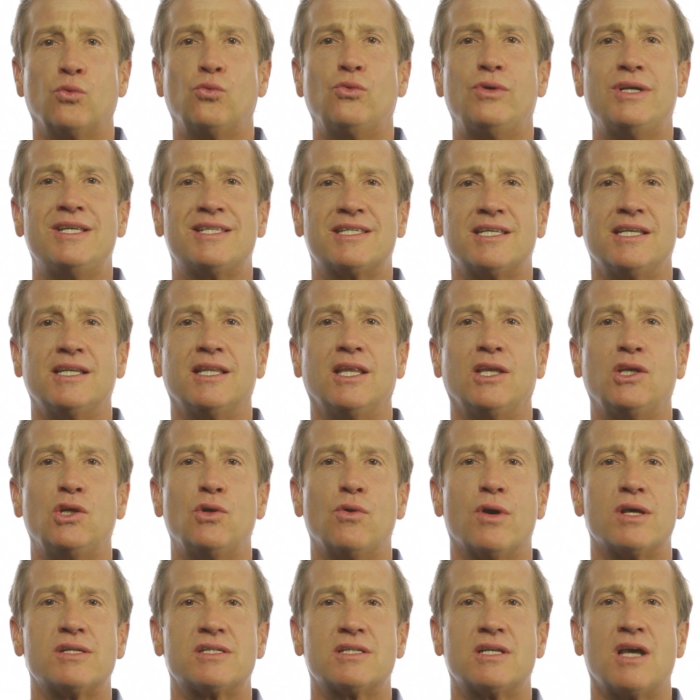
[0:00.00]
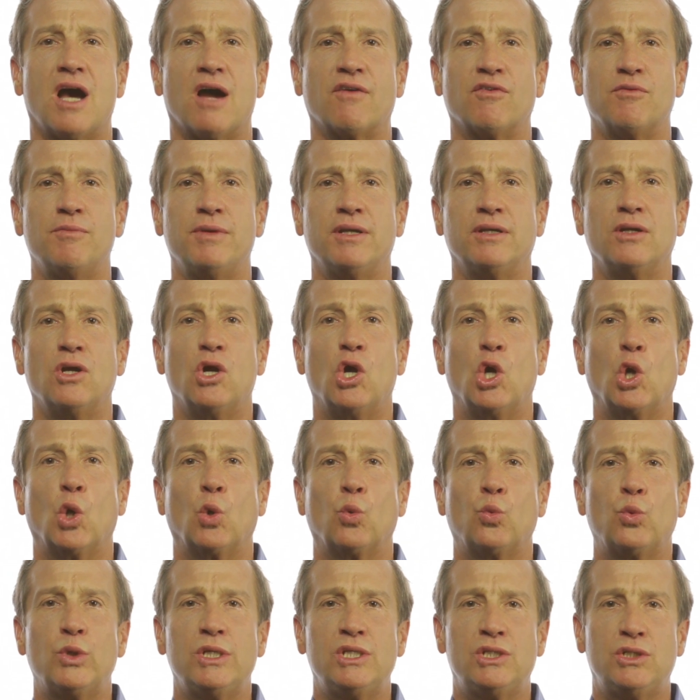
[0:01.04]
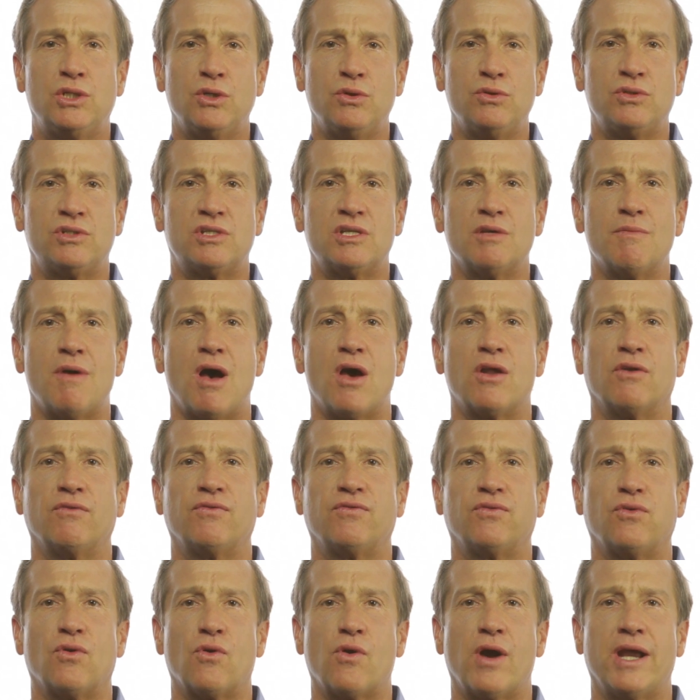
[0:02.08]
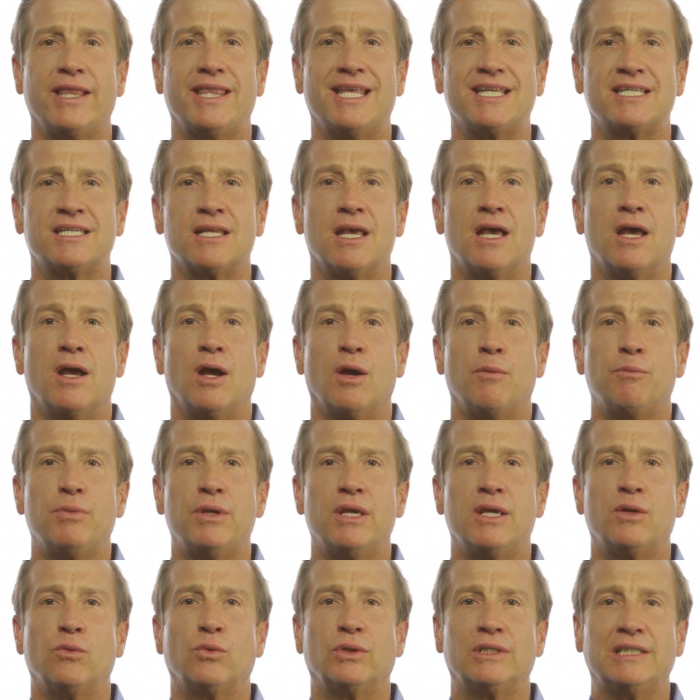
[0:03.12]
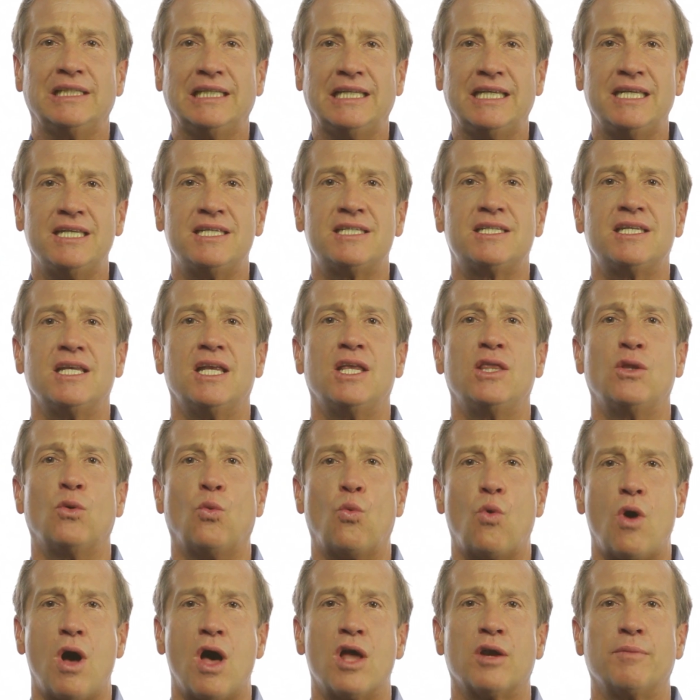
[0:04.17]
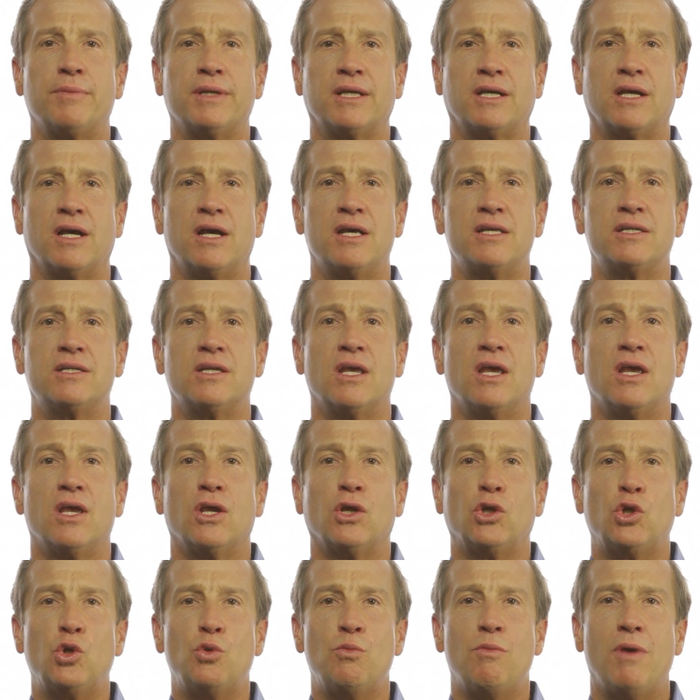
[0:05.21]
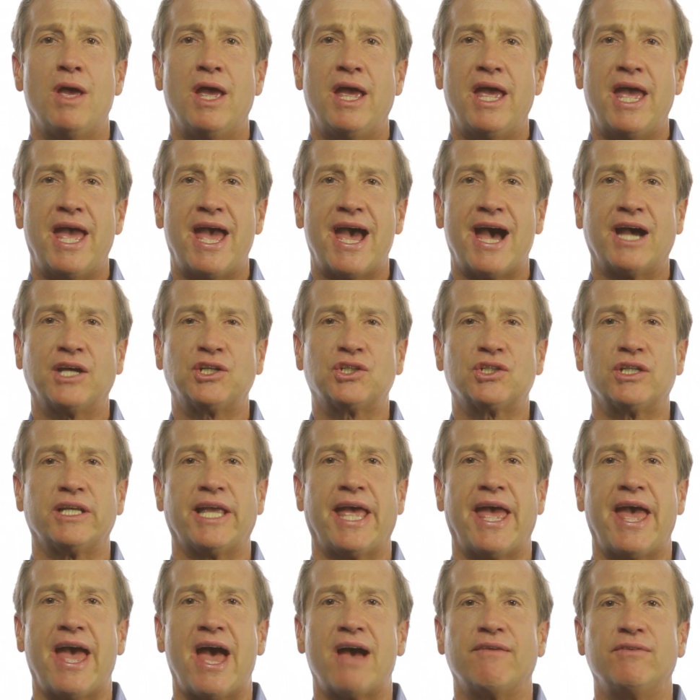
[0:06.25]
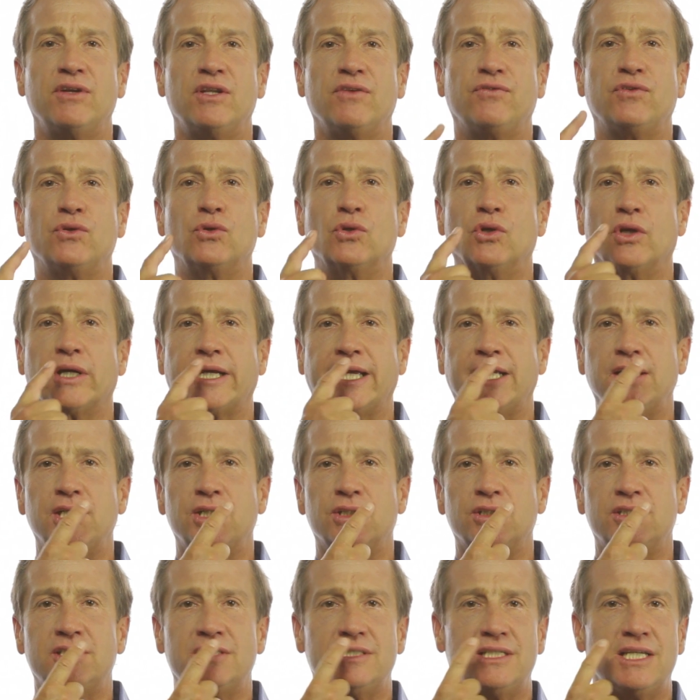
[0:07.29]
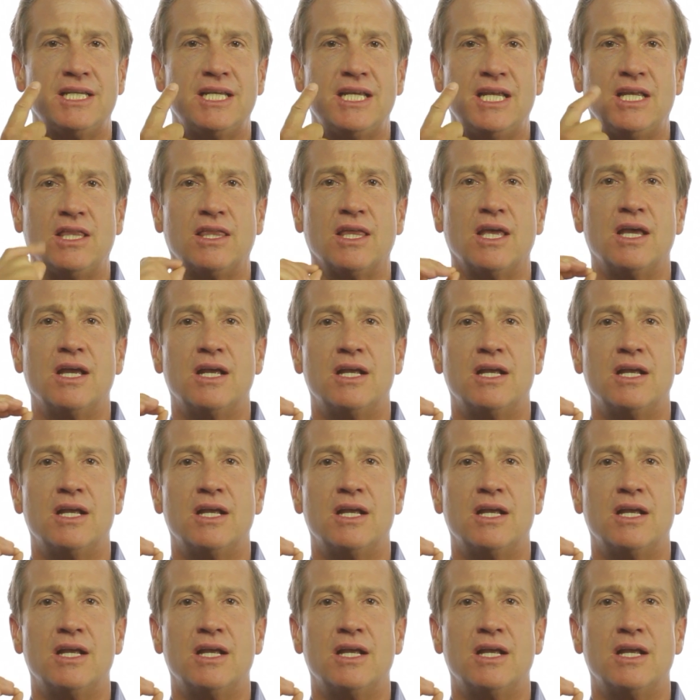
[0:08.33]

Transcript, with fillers: Recently, the U S government reduced the amount of fluoride that's being released in the water because you may actually have, and if you look at your teeth,